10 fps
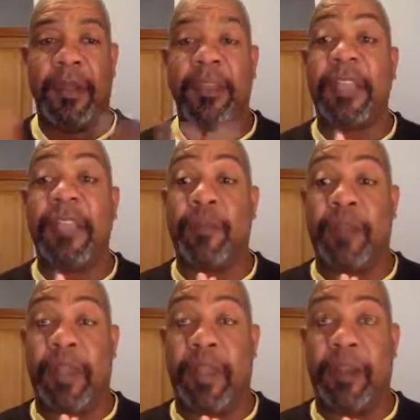Thank you for
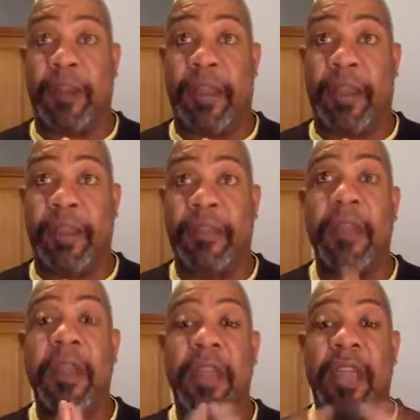being here today.
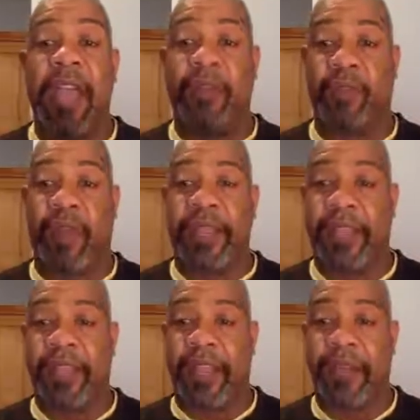Have a great
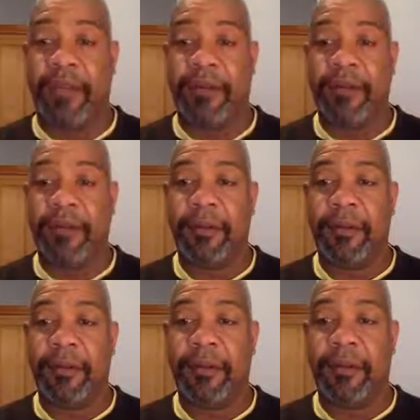day
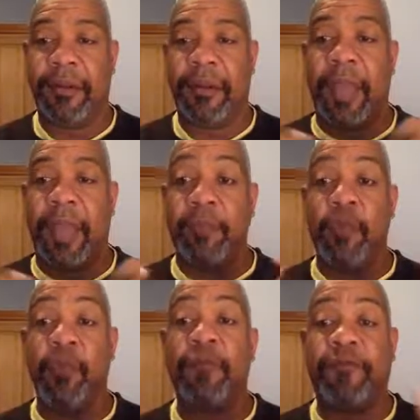and
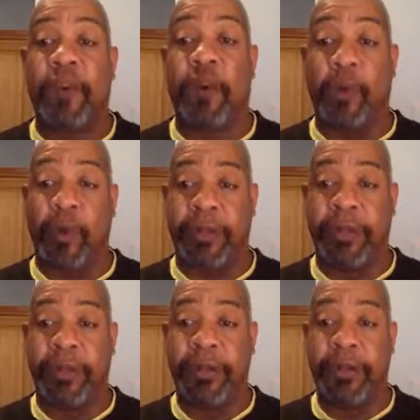move forward
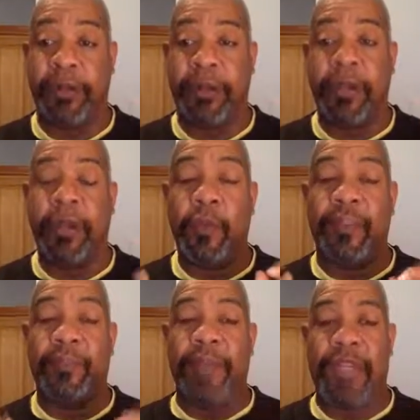
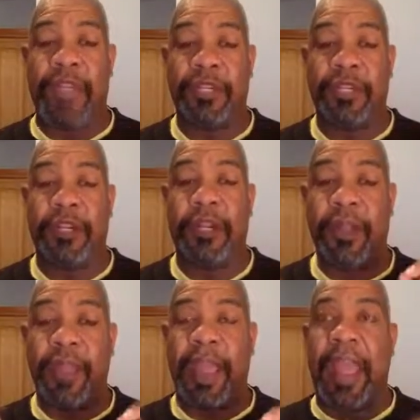with passion
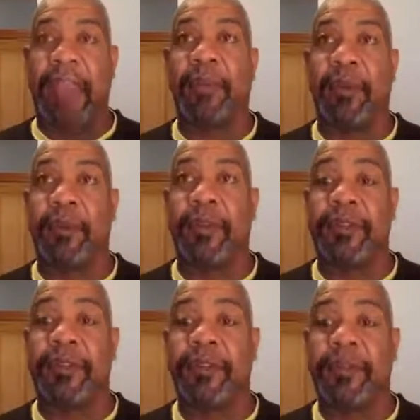and
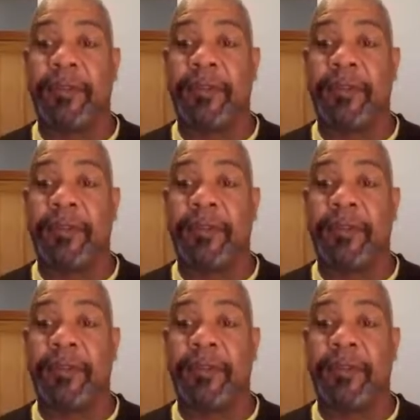purpose.